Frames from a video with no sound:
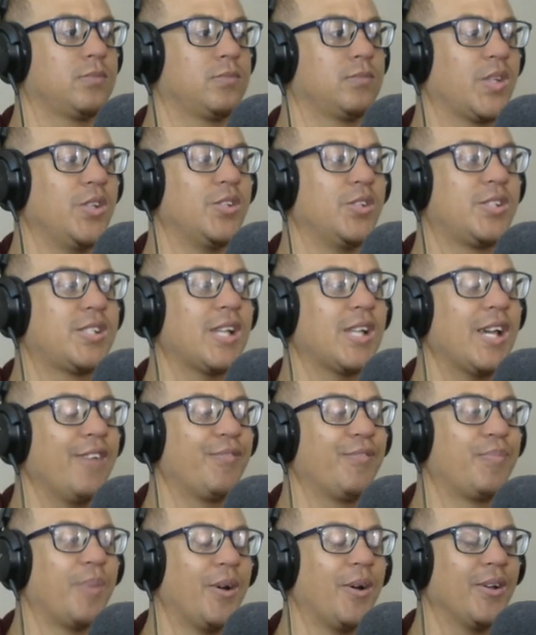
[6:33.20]
You
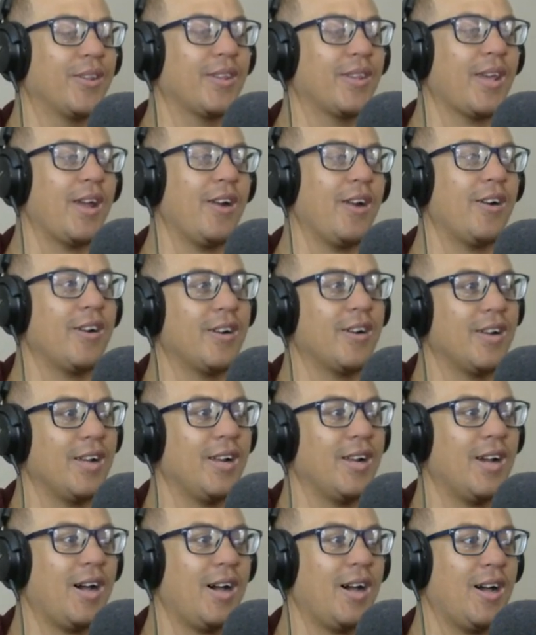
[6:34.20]
saved both Eren
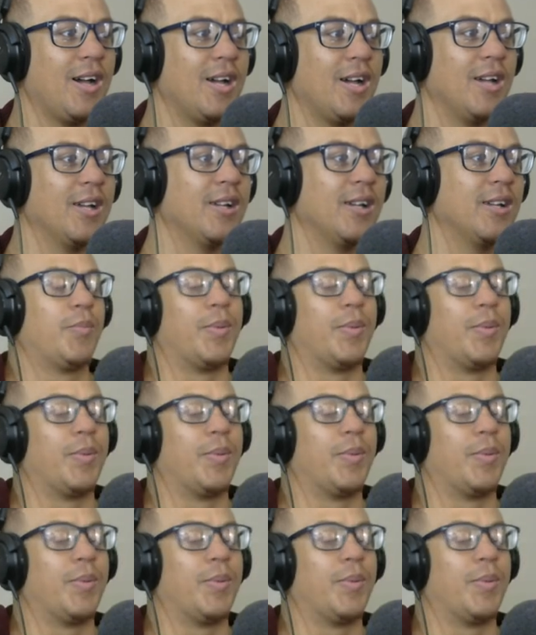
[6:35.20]
and I.